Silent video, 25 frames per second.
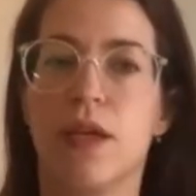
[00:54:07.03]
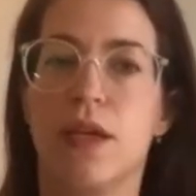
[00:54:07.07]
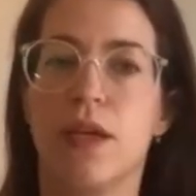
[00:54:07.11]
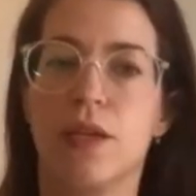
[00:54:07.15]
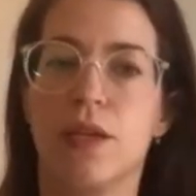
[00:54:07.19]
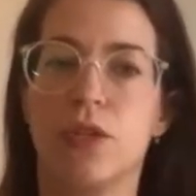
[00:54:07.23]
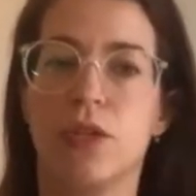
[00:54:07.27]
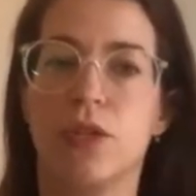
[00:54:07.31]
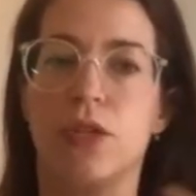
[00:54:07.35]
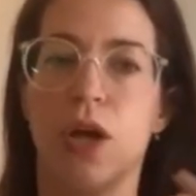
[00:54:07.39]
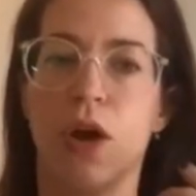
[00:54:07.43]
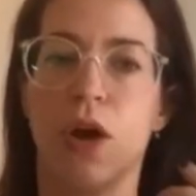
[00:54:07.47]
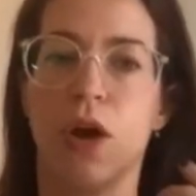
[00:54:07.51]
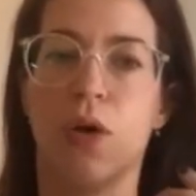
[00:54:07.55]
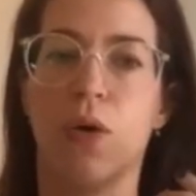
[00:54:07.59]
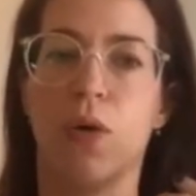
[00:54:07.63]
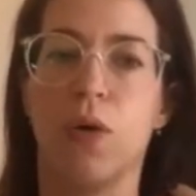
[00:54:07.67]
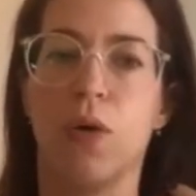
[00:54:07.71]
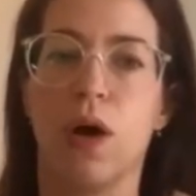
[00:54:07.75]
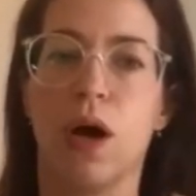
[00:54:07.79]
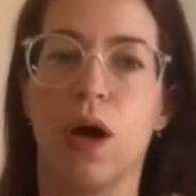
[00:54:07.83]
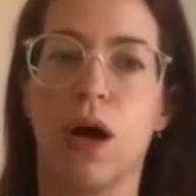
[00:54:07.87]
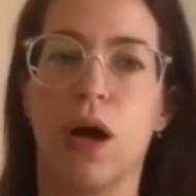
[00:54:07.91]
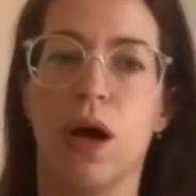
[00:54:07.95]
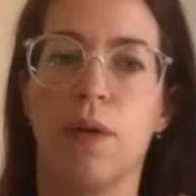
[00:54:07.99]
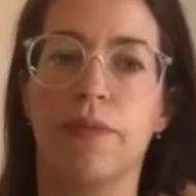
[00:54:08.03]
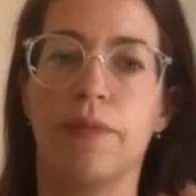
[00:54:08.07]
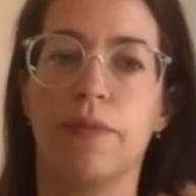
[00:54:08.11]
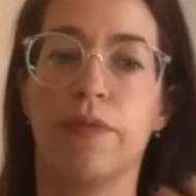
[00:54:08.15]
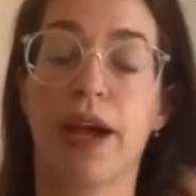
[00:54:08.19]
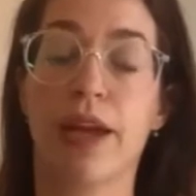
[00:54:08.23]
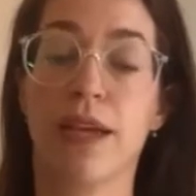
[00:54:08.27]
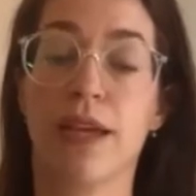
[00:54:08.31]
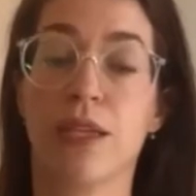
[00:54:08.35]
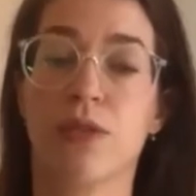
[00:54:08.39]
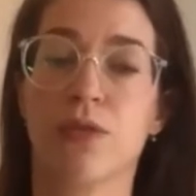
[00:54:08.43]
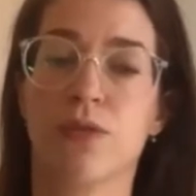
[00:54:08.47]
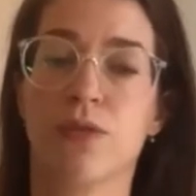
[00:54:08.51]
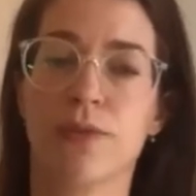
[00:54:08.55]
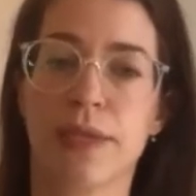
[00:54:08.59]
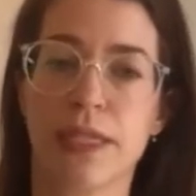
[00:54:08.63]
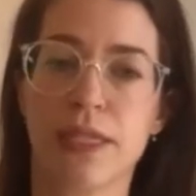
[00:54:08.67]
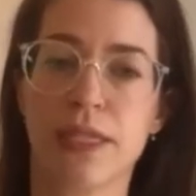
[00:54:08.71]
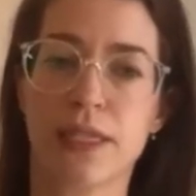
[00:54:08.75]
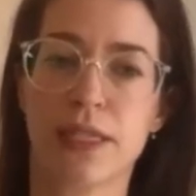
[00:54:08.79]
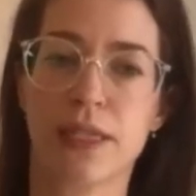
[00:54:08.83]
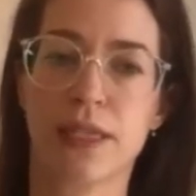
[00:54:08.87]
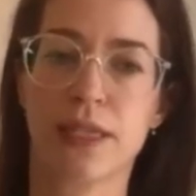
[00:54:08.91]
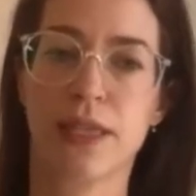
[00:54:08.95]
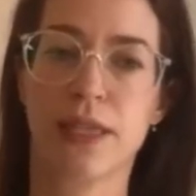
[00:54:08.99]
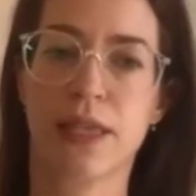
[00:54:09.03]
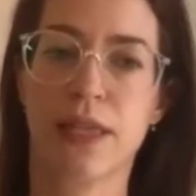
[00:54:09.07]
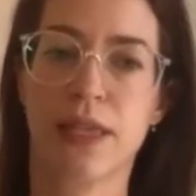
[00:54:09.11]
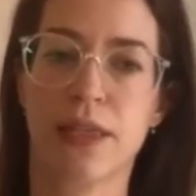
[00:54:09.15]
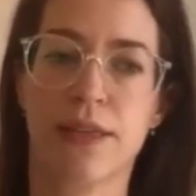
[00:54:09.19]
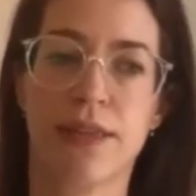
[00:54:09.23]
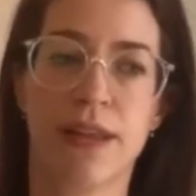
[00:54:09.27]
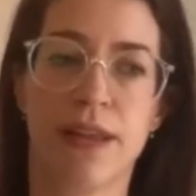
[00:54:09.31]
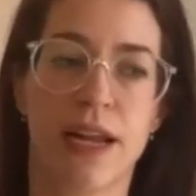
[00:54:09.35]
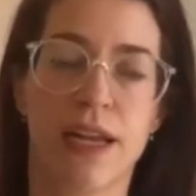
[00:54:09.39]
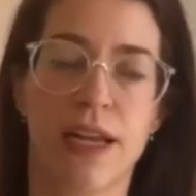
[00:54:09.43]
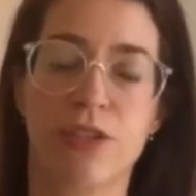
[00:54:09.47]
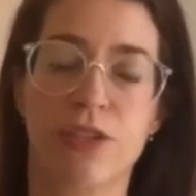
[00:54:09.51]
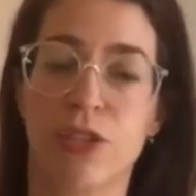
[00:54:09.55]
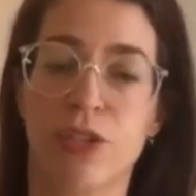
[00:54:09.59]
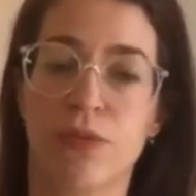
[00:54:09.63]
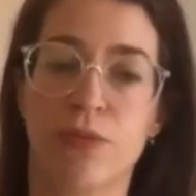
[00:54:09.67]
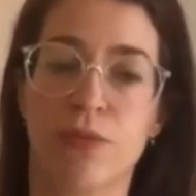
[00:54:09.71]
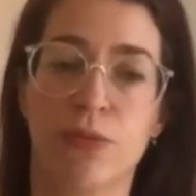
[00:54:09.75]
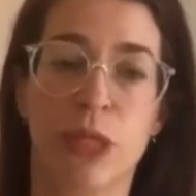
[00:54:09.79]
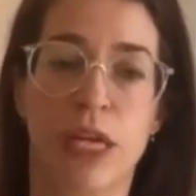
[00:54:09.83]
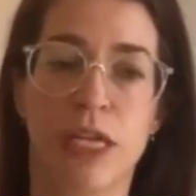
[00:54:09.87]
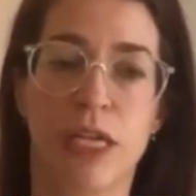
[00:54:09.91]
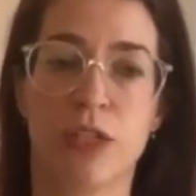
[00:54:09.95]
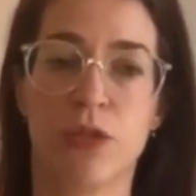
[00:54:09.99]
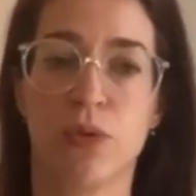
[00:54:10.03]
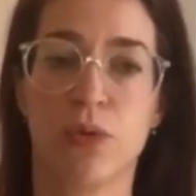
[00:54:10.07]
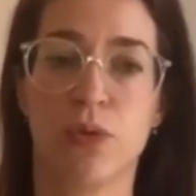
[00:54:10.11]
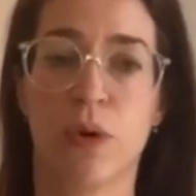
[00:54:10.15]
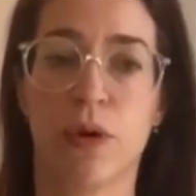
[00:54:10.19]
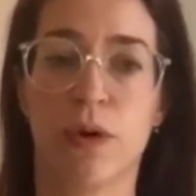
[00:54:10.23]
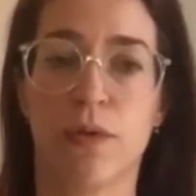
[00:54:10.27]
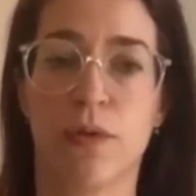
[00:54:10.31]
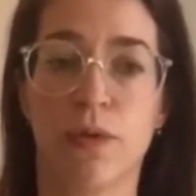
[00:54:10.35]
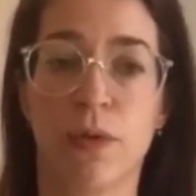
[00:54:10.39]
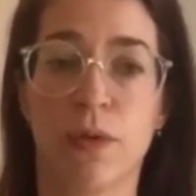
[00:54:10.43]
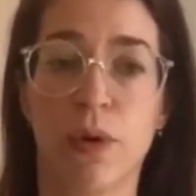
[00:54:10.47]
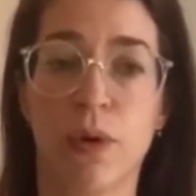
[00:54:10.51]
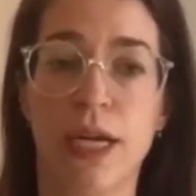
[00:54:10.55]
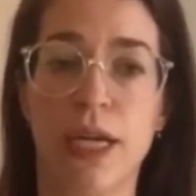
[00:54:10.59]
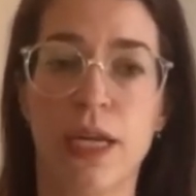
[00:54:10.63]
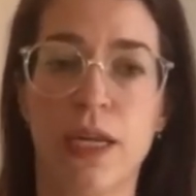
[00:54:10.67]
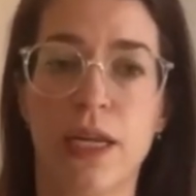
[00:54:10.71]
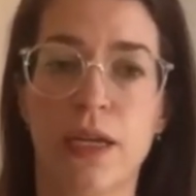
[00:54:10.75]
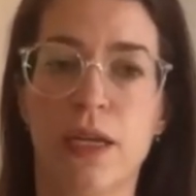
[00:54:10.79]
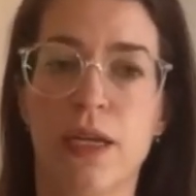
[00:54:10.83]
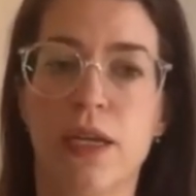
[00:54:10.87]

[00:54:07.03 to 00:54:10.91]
So that is a risk that I just would like to avoid.